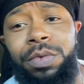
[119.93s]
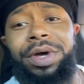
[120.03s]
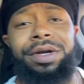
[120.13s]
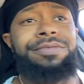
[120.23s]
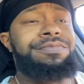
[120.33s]

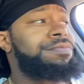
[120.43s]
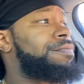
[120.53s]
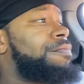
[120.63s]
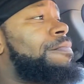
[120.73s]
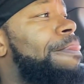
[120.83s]
with it.
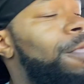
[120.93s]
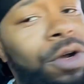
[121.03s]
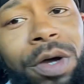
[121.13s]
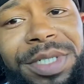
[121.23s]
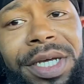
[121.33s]
You
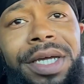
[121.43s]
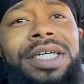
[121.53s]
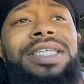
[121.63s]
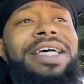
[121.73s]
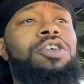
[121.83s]
know what I'm saying?
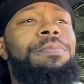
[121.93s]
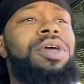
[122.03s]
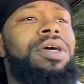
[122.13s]
Because that's going to be a